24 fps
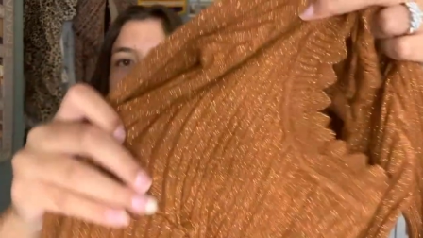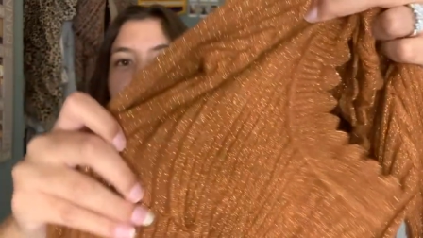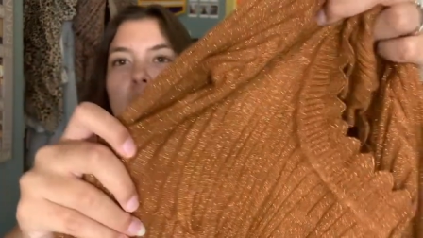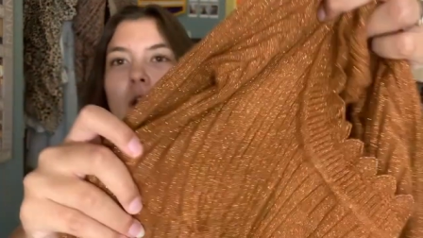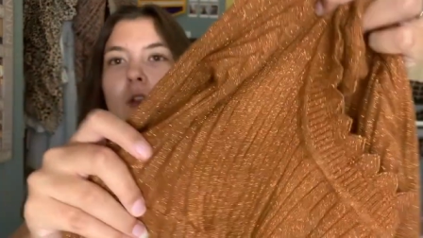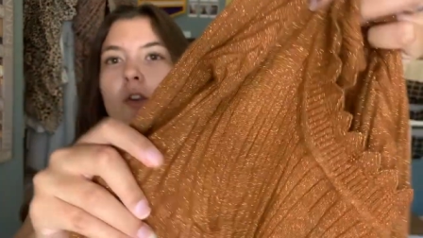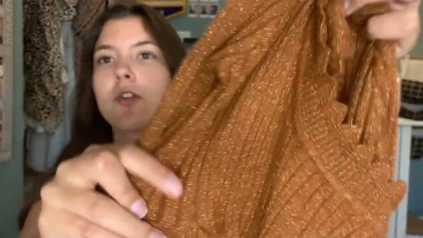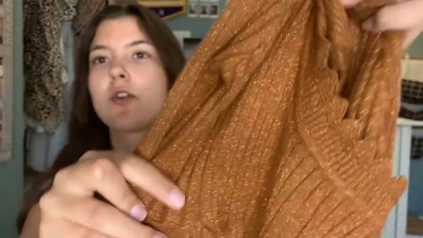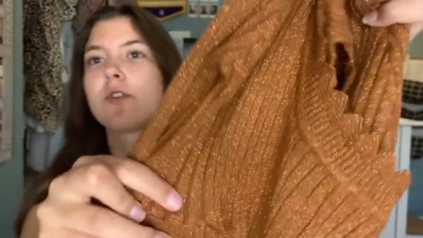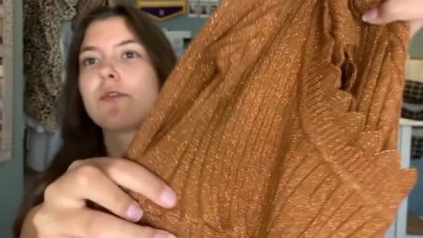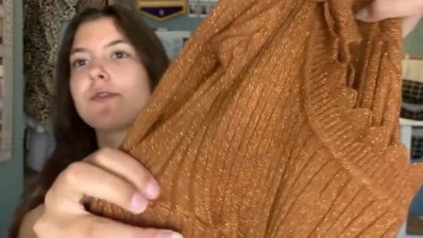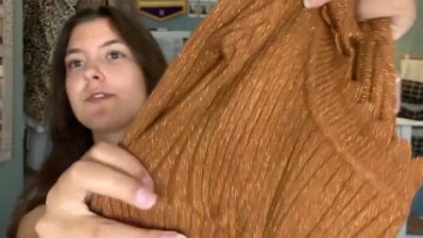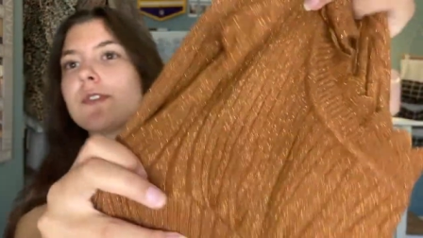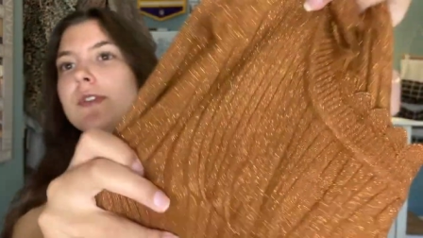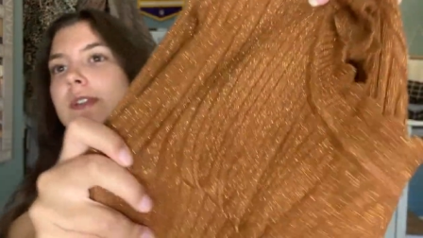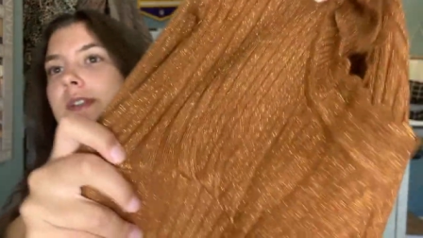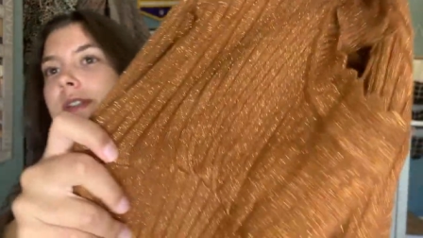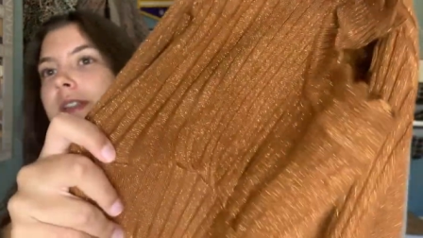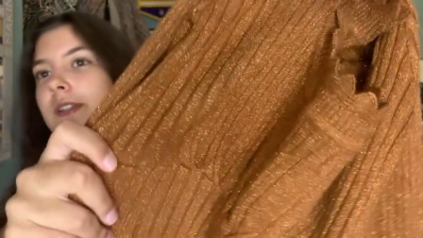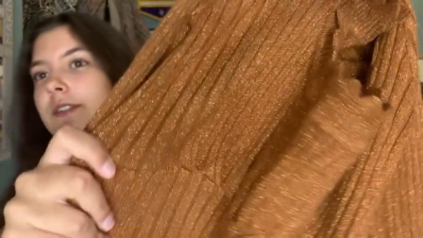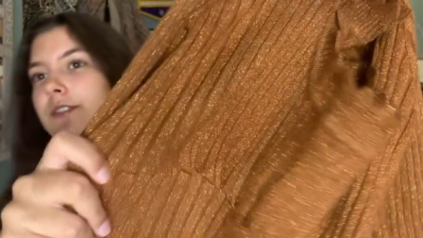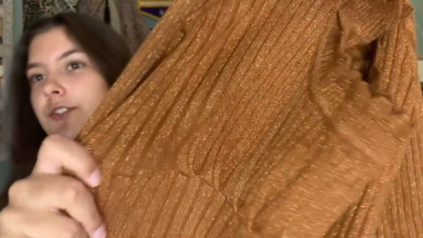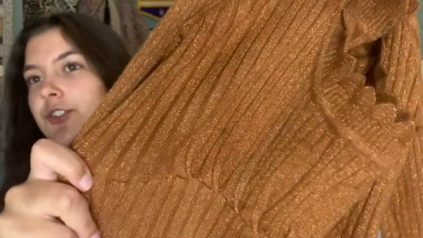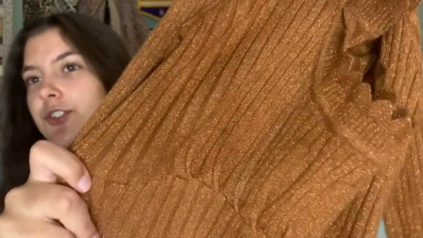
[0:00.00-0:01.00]
I don't know if you can
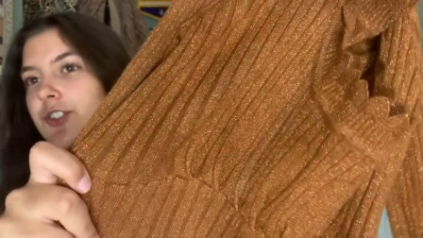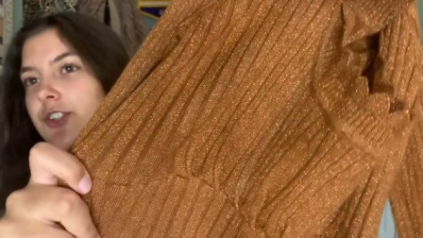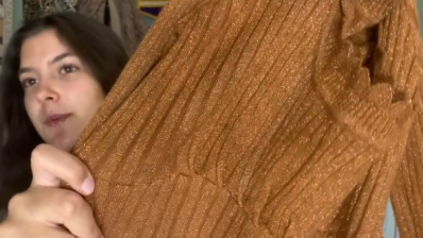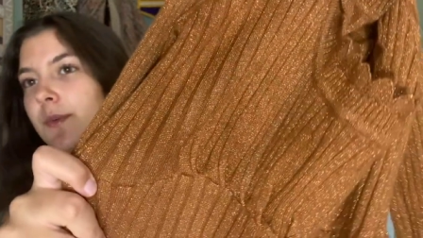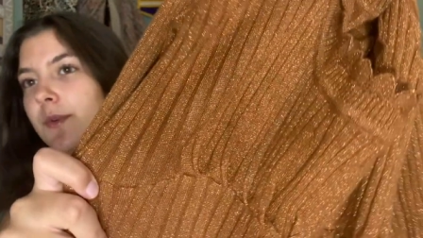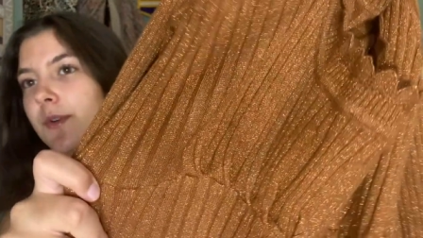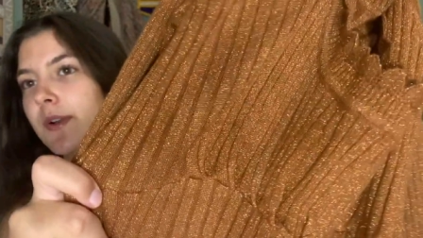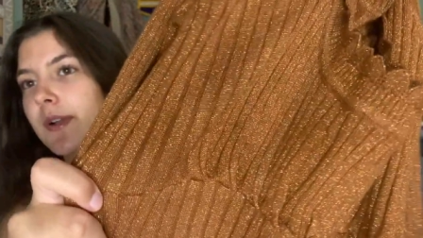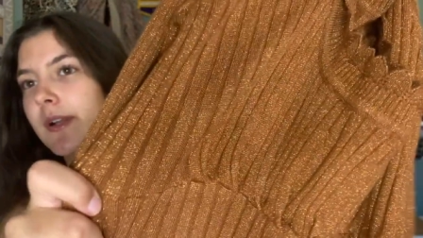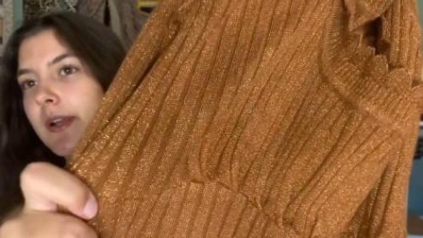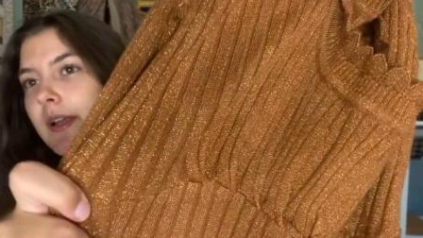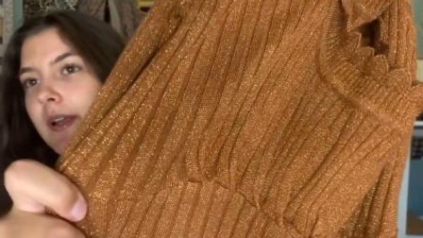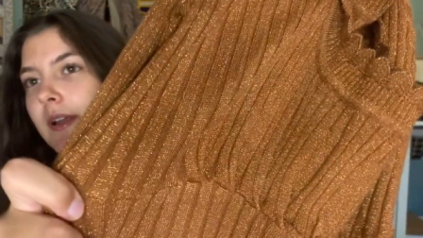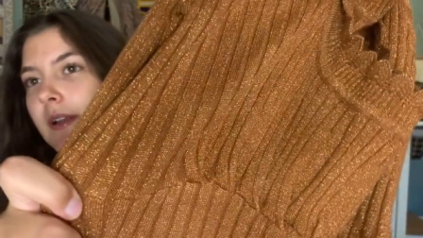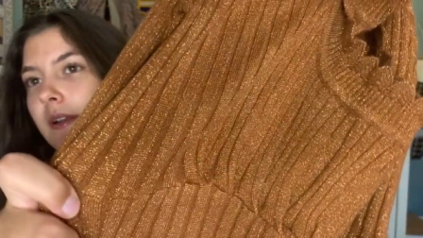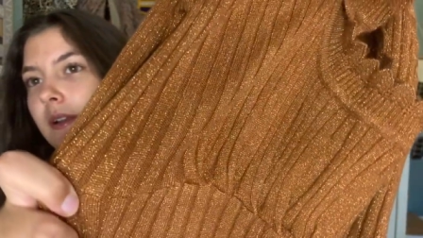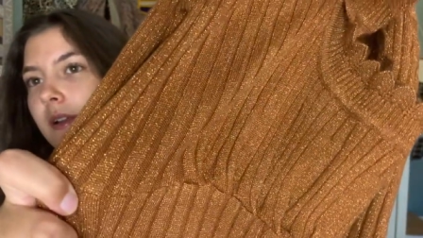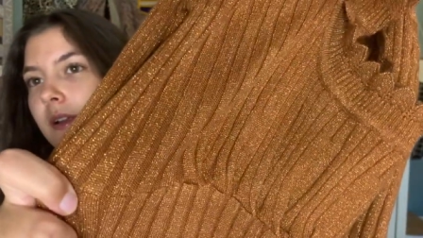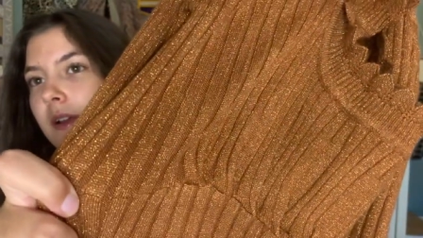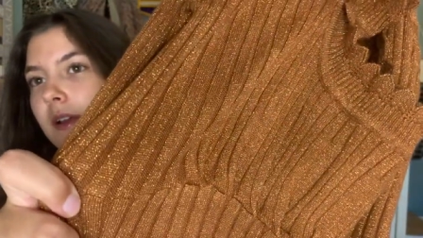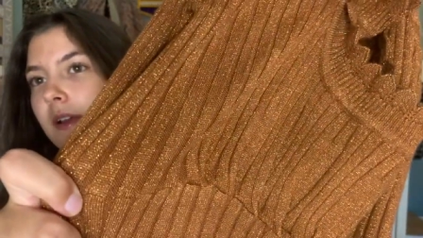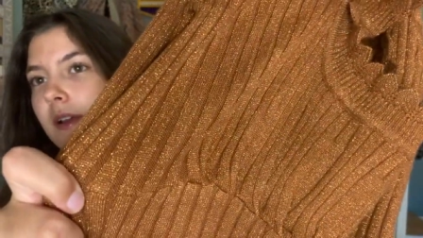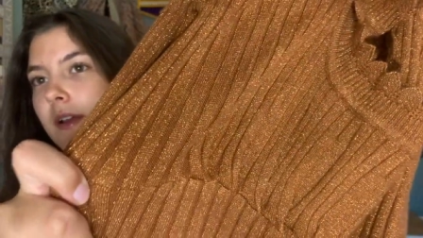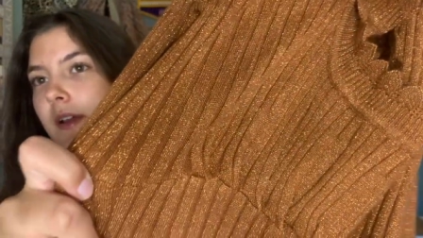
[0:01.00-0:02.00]
see the shimmer in it
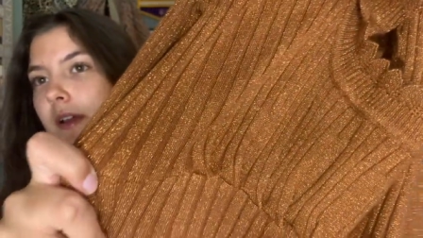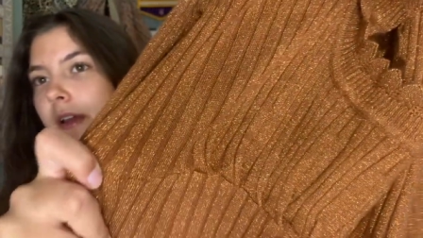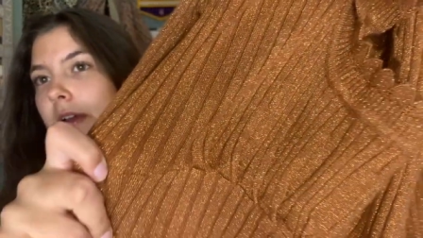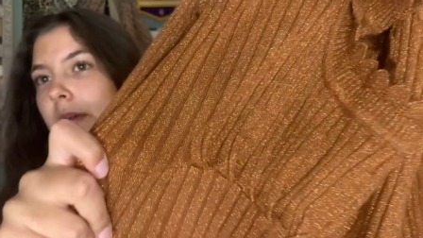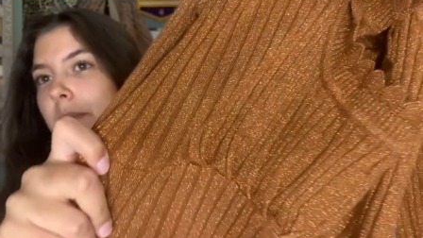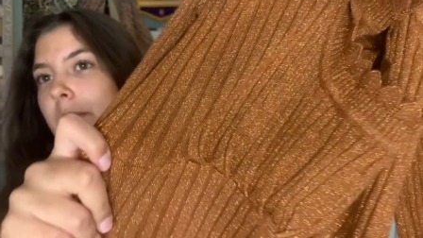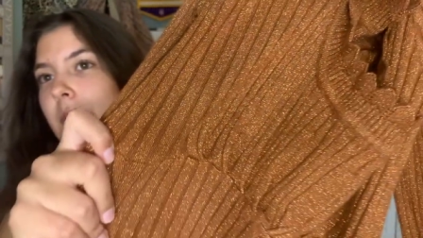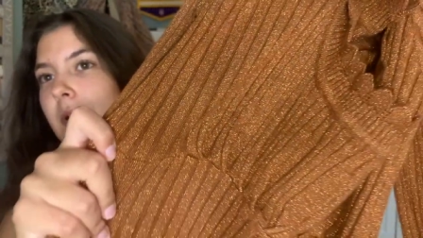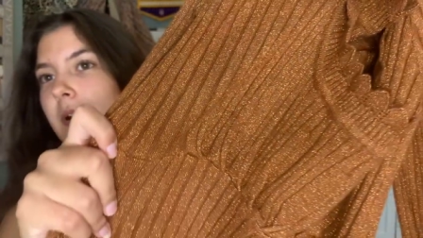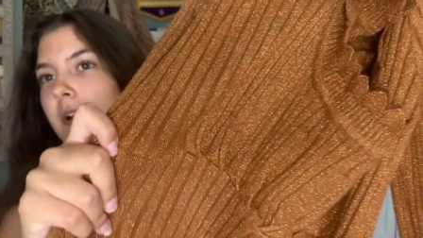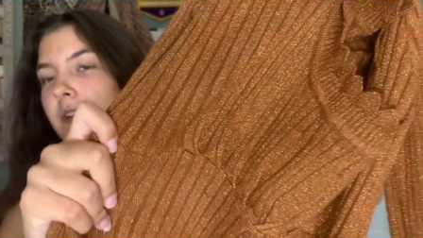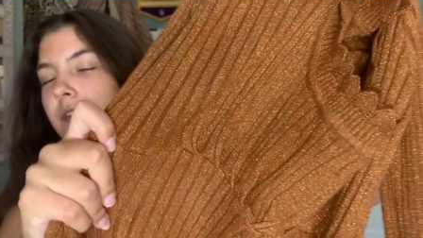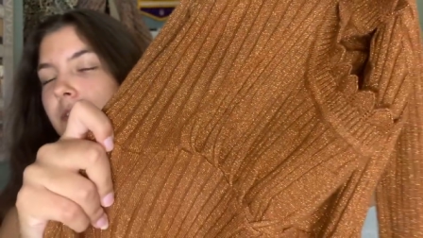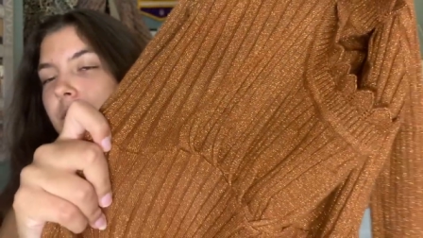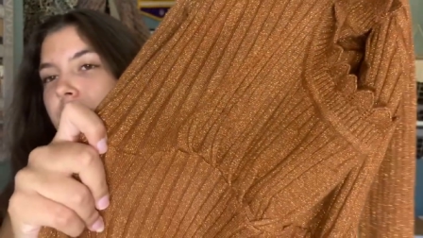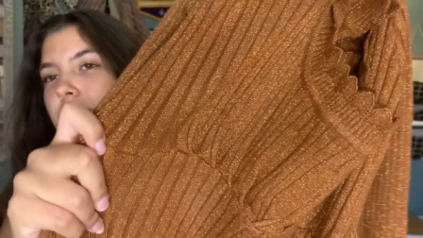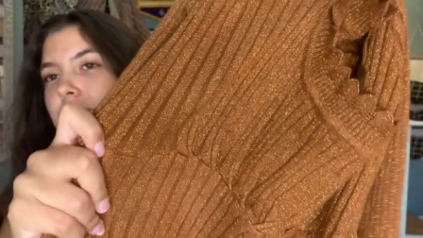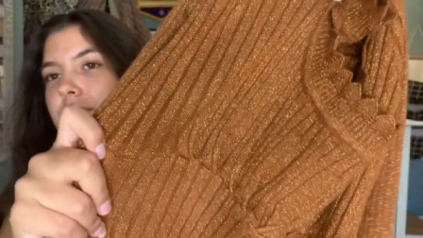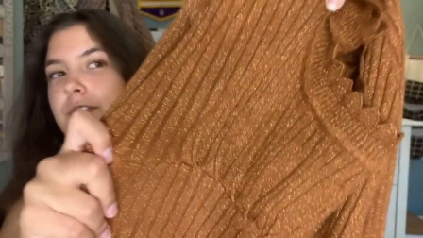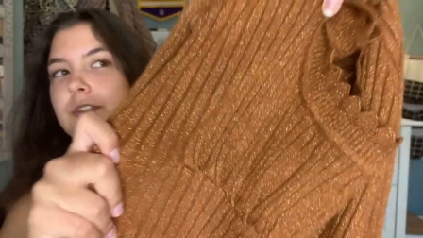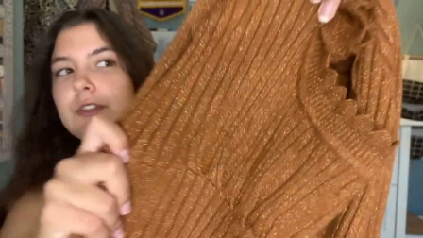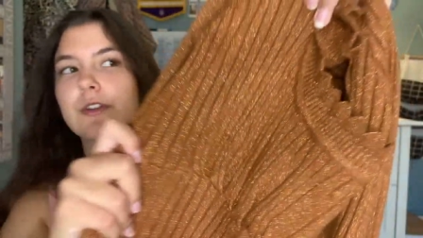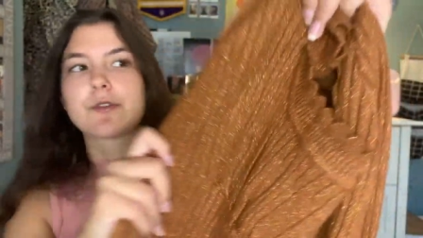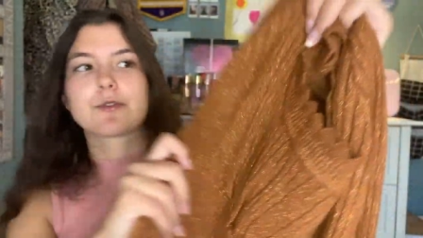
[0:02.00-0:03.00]
but it looks
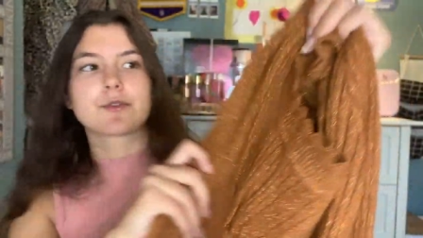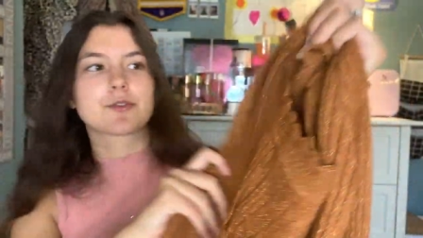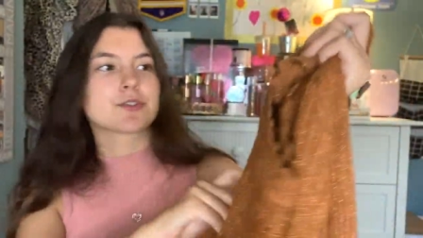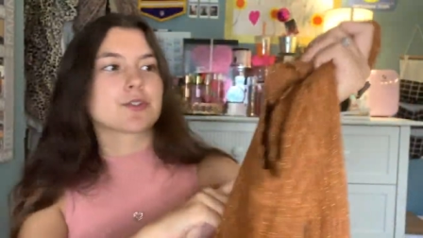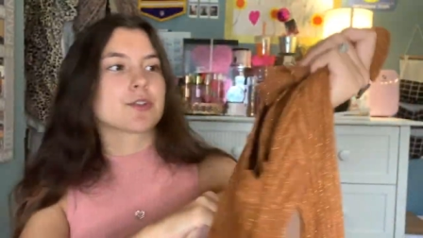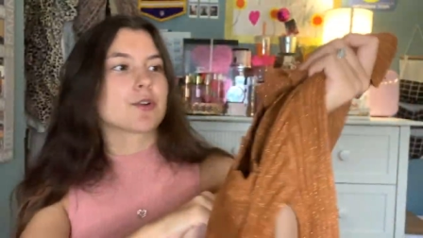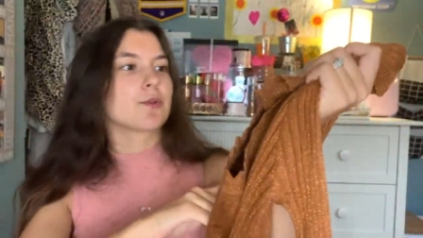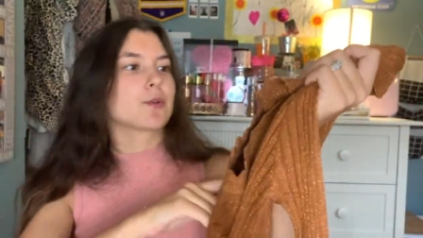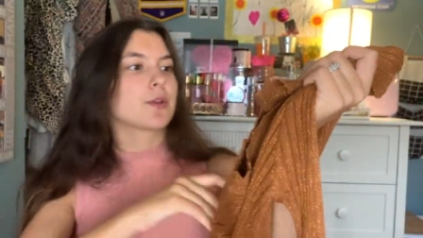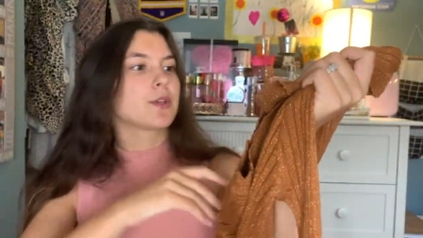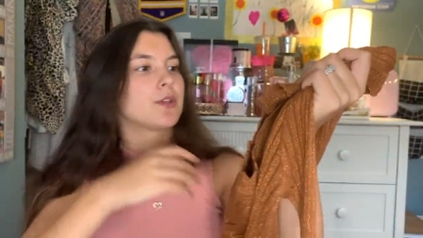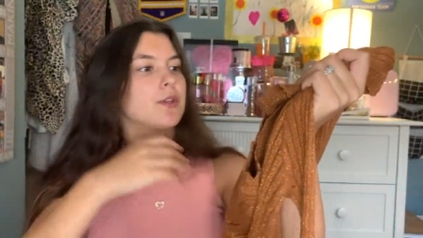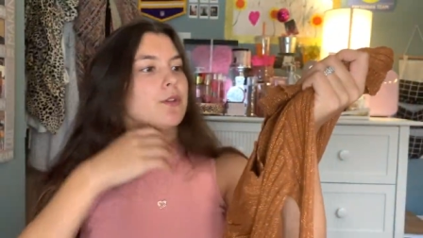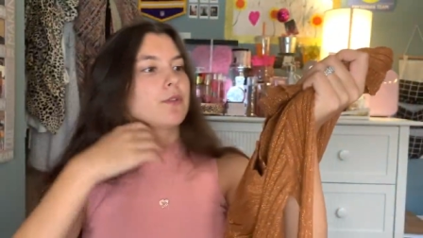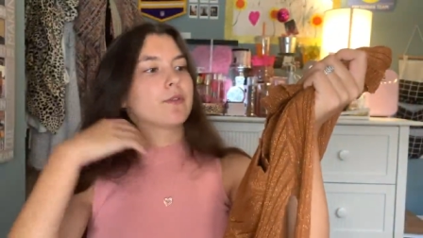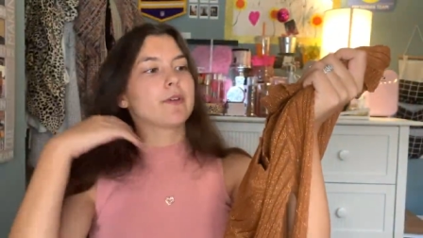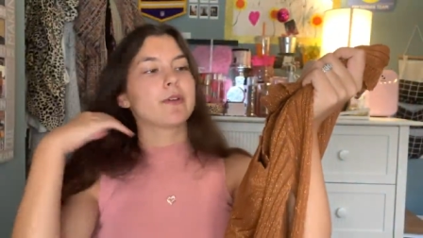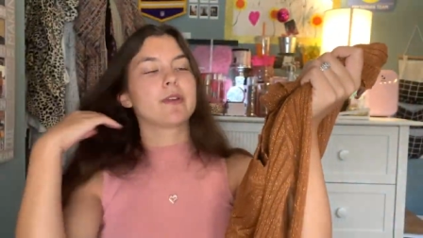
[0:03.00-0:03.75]
so, so cute.